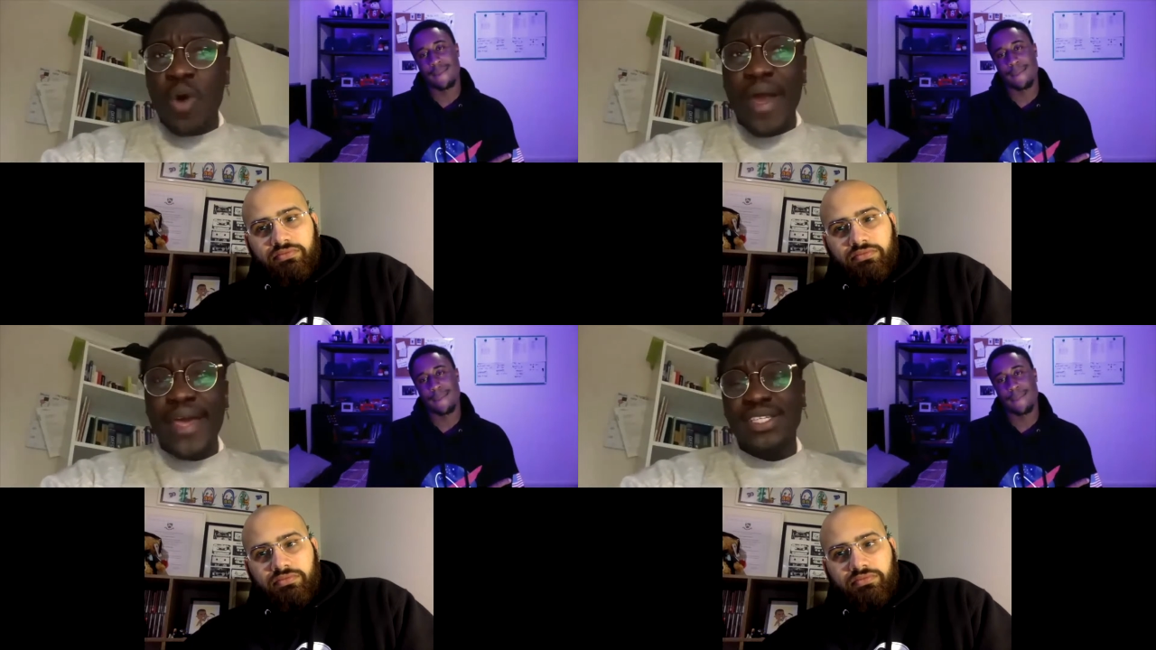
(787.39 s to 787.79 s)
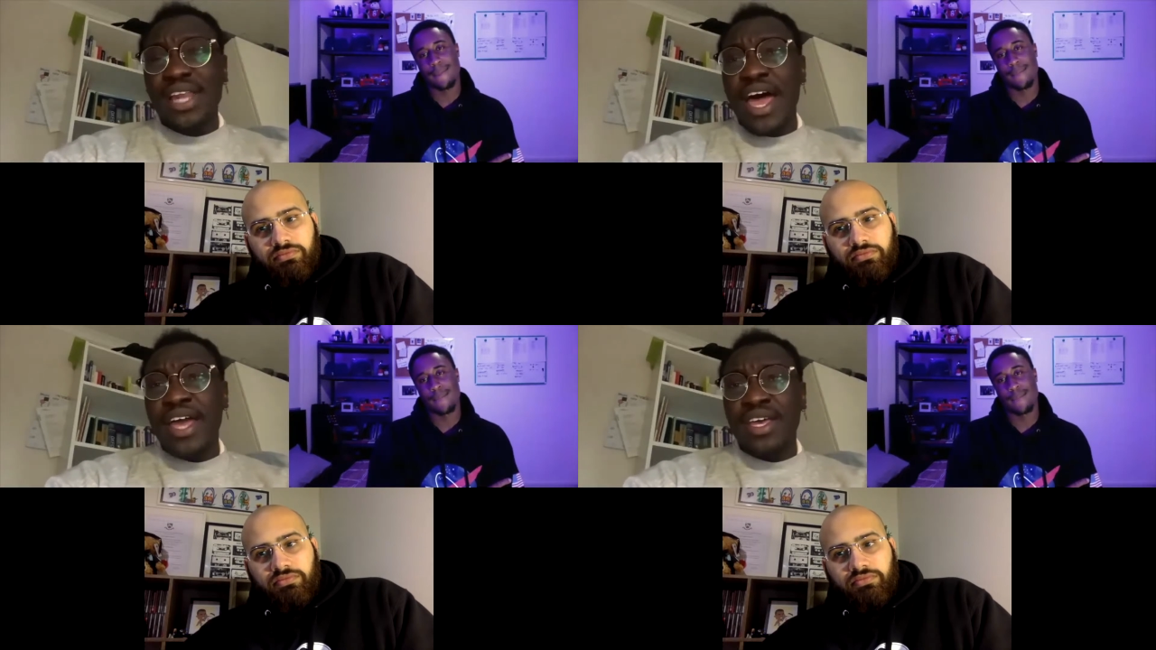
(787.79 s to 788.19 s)
Speaker 1: where it's
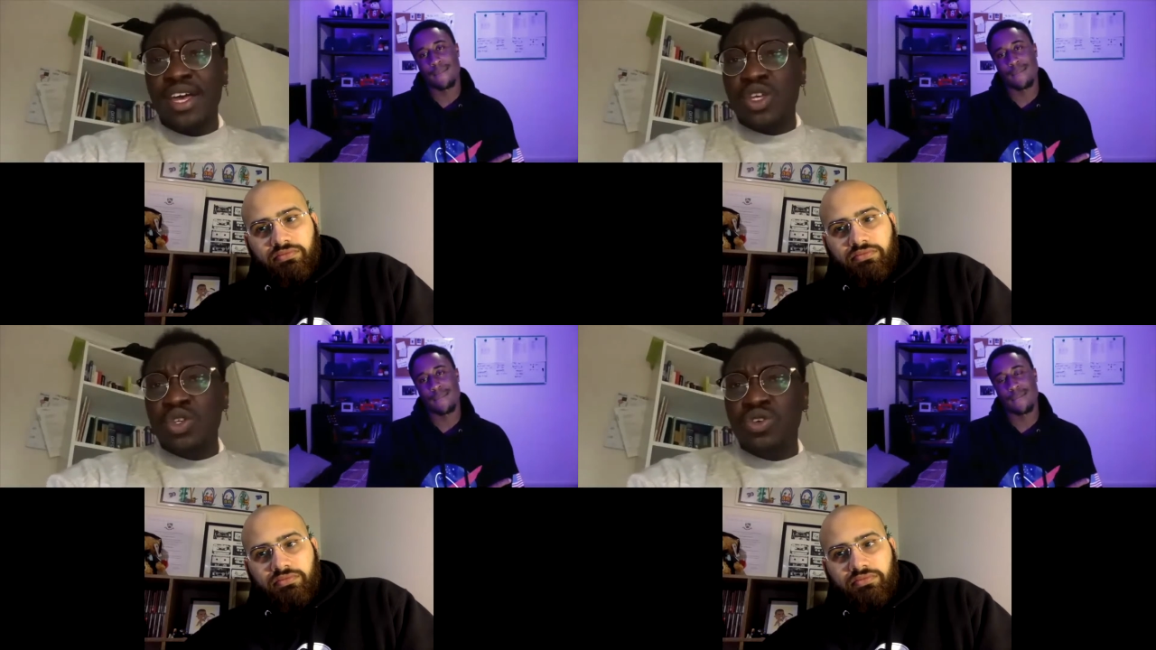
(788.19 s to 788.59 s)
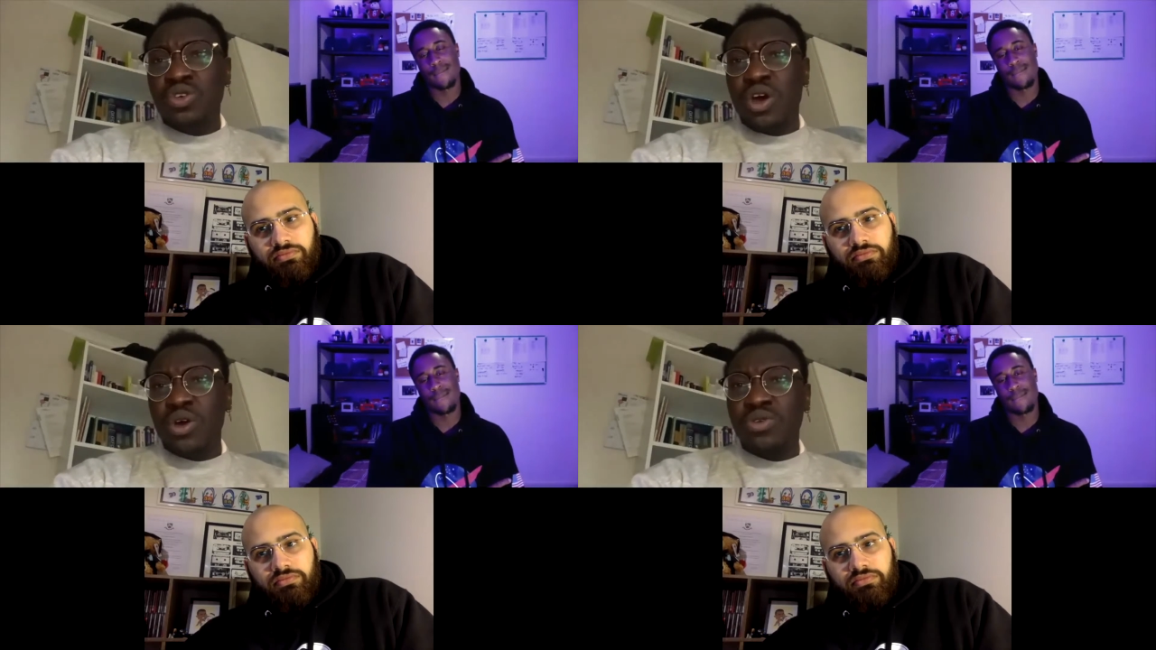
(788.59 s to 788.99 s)
like
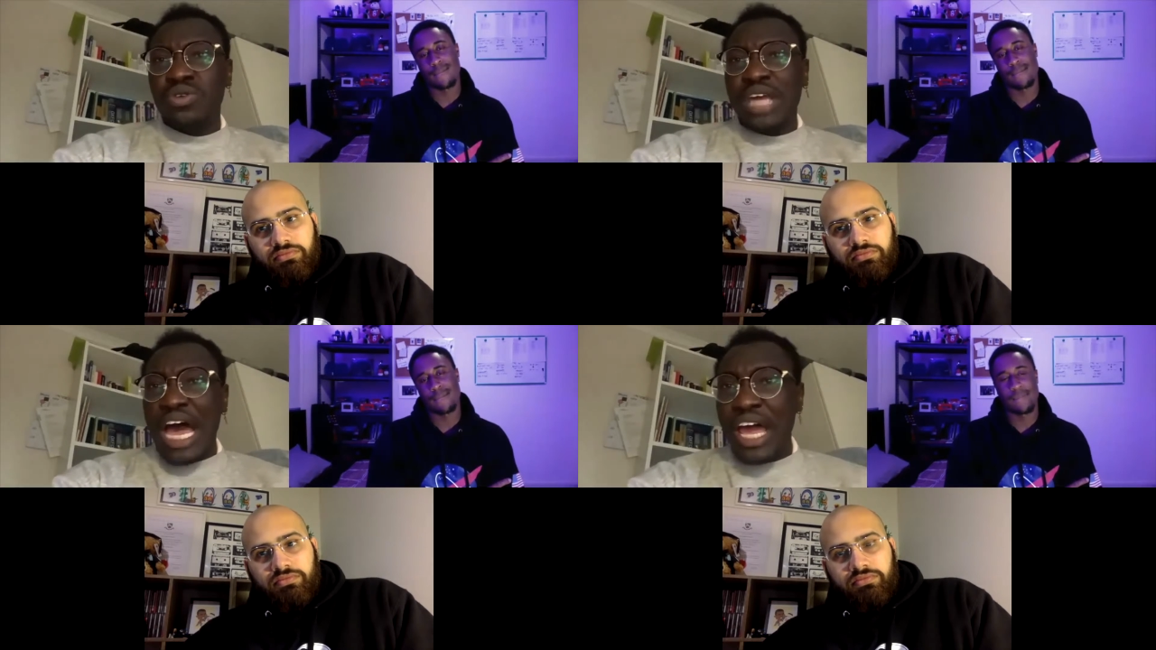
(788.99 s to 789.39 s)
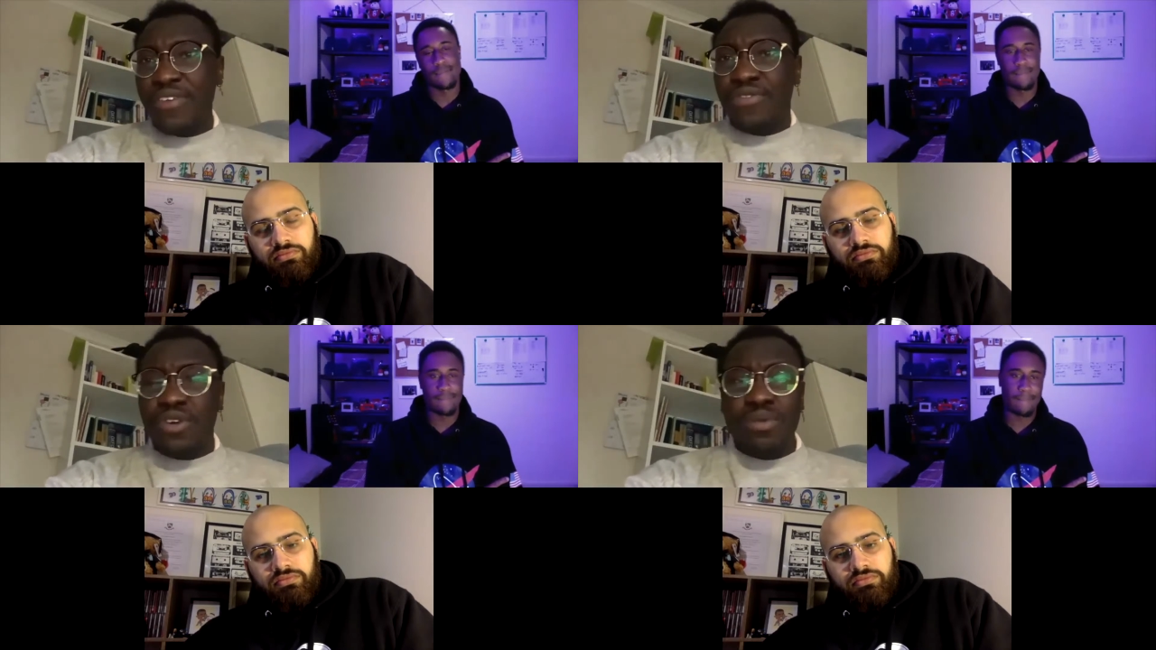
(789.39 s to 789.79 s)
you know you
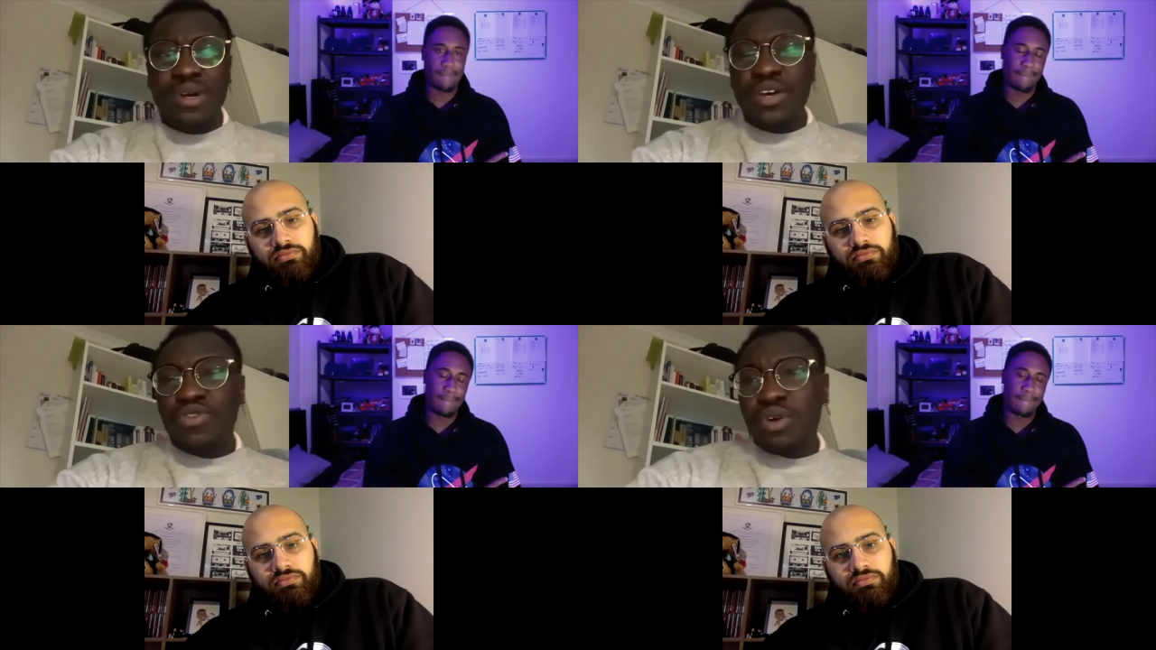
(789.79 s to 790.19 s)
die from a,